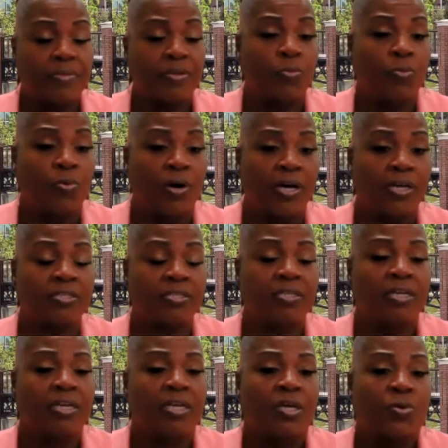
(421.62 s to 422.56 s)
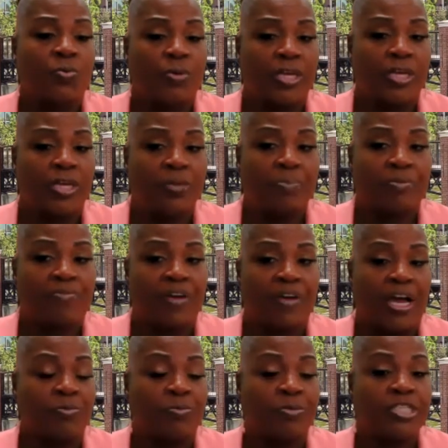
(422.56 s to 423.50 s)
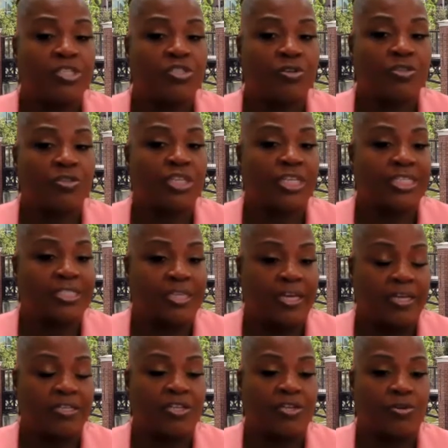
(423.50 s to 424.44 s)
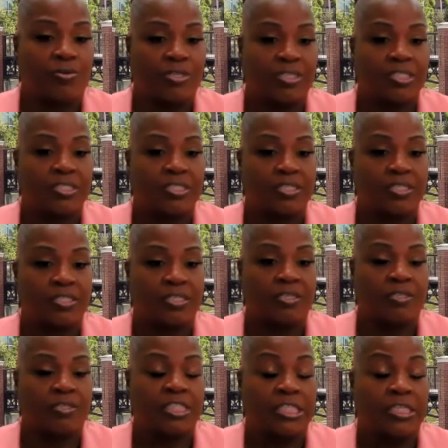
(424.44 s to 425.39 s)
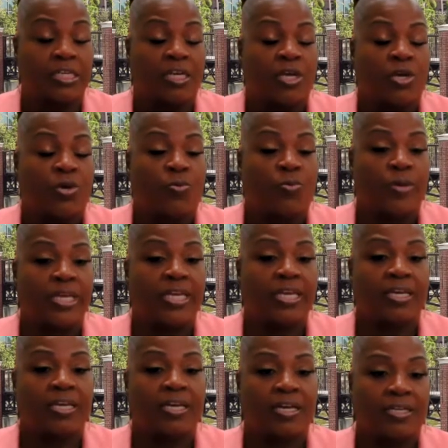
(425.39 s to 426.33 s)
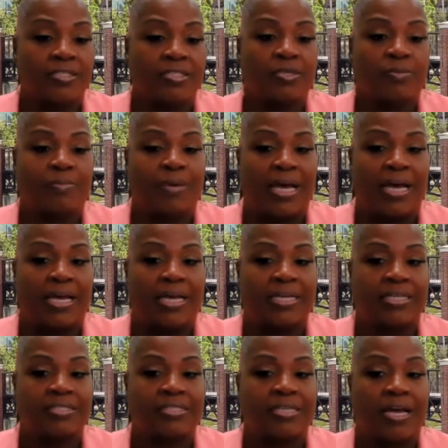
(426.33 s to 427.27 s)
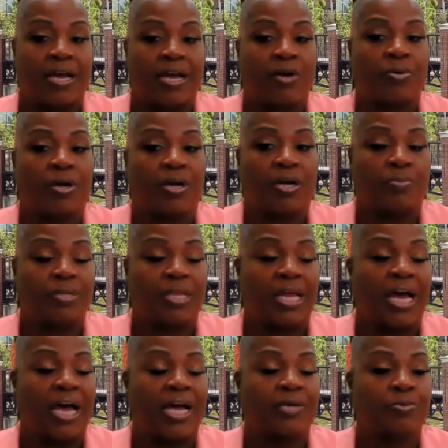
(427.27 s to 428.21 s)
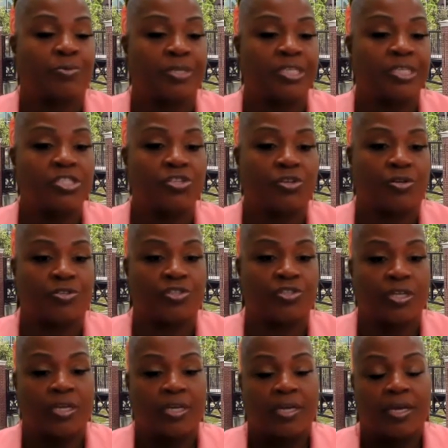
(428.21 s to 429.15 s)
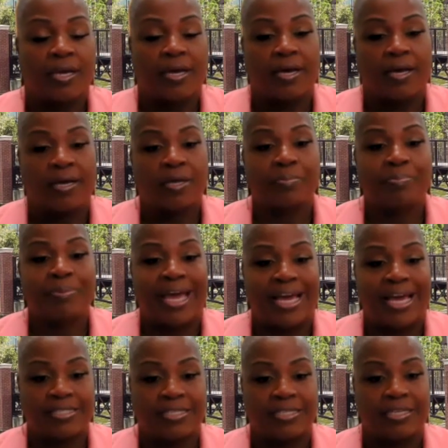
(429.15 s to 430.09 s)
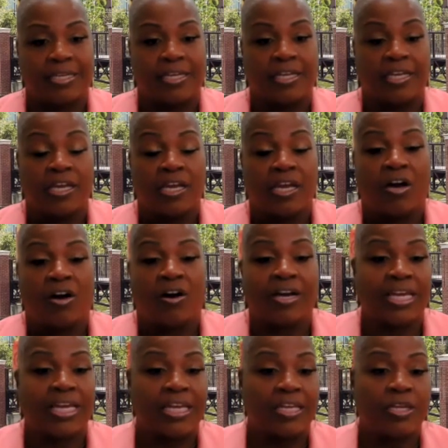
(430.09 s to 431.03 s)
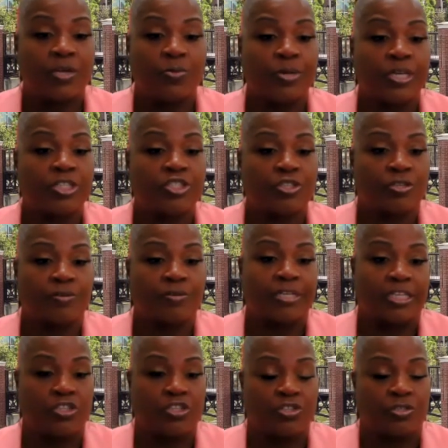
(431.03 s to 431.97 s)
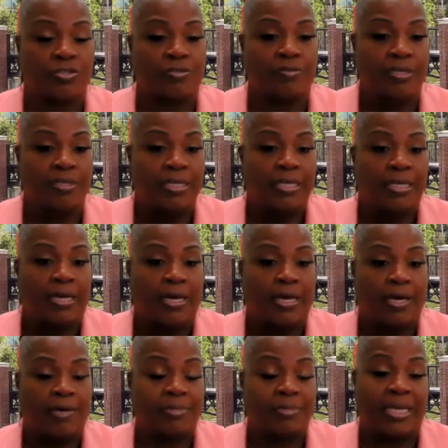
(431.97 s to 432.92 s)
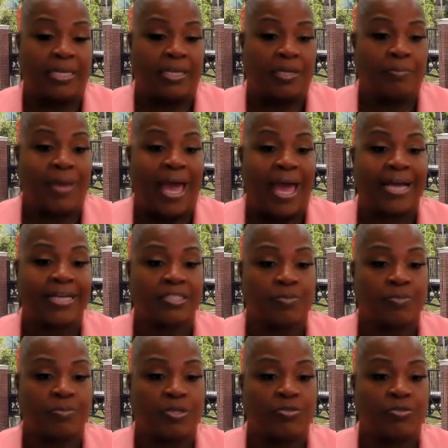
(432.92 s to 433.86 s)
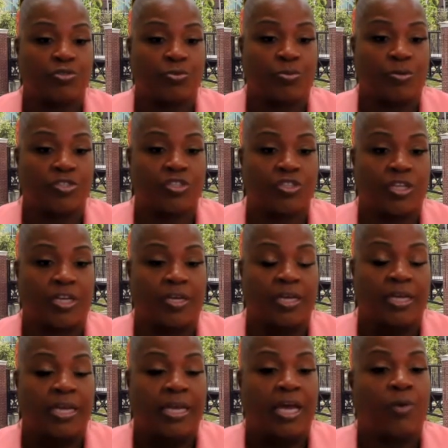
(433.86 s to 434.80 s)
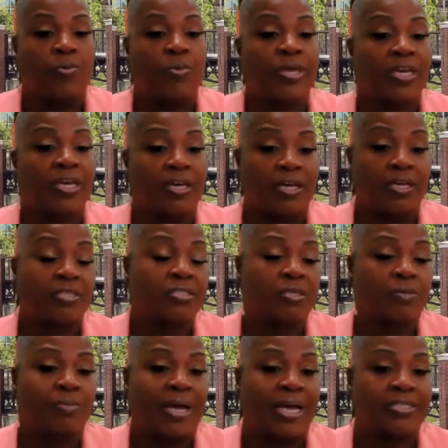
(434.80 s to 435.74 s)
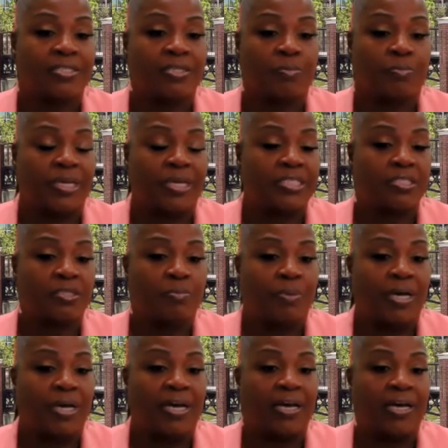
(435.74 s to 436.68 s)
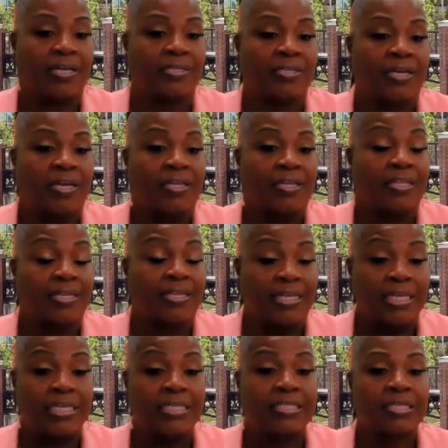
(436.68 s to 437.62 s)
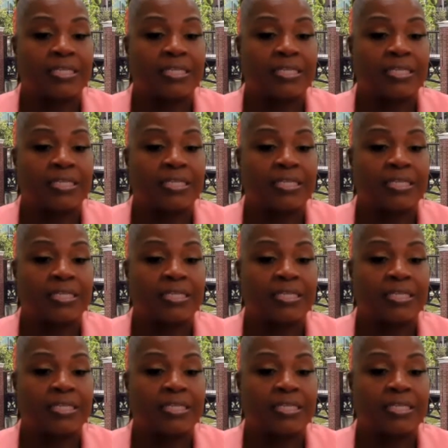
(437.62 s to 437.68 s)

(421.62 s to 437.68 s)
One, we can provide research and technical assistance. We can customize our applied research capacity on any regional issue that impacts Middle Georgia. And we can customize it based upon the needs